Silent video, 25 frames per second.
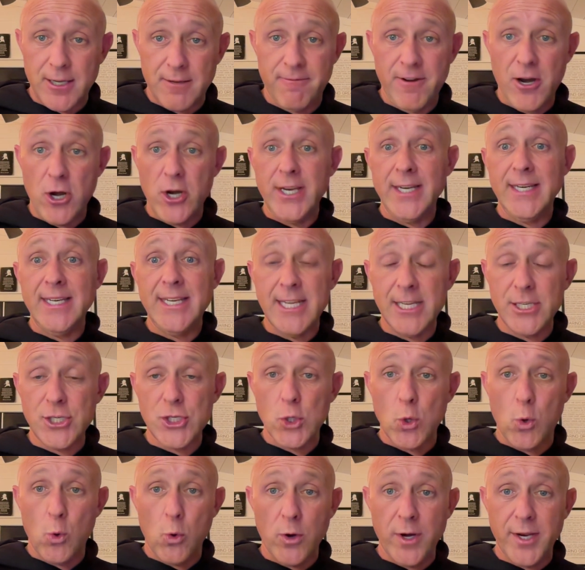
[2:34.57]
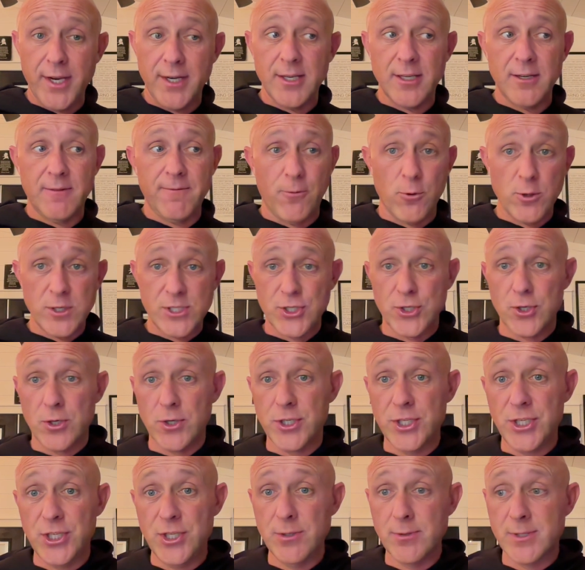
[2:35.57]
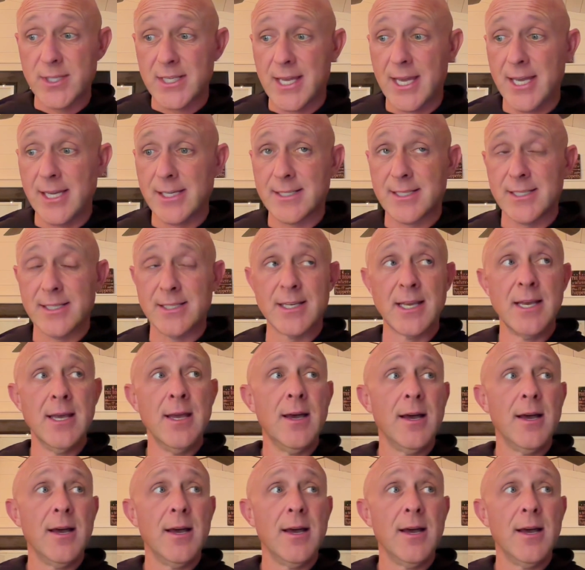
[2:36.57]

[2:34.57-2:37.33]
very niche oriented for certain use cases.